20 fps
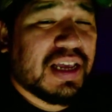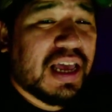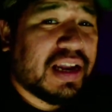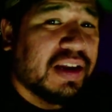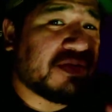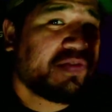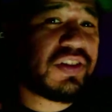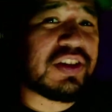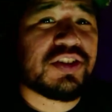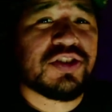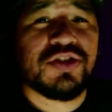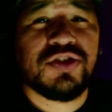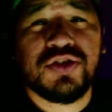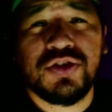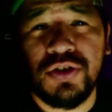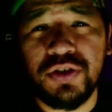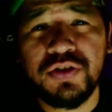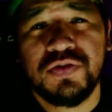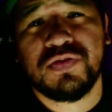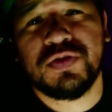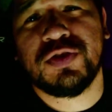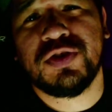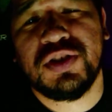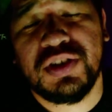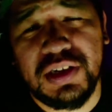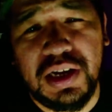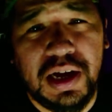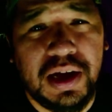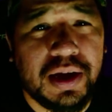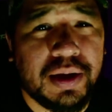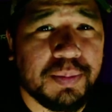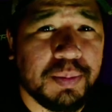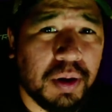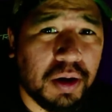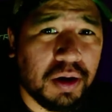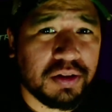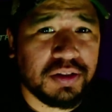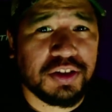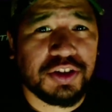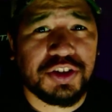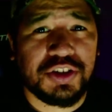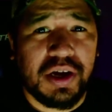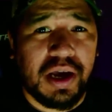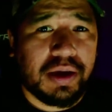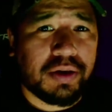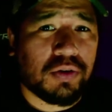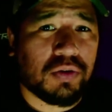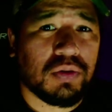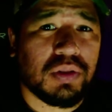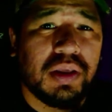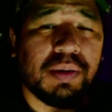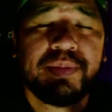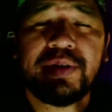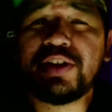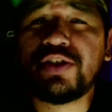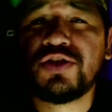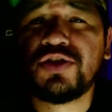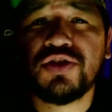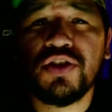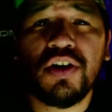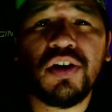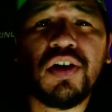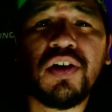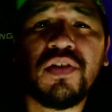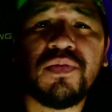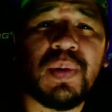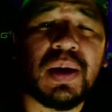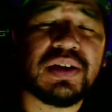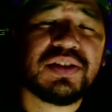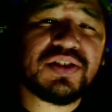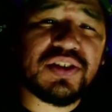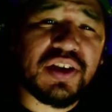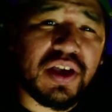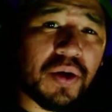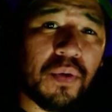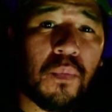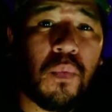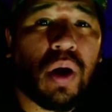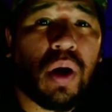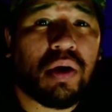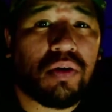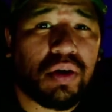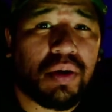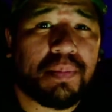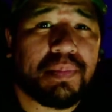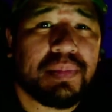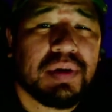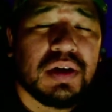and if this is your first time on the channel, let me just start off by saying welcome.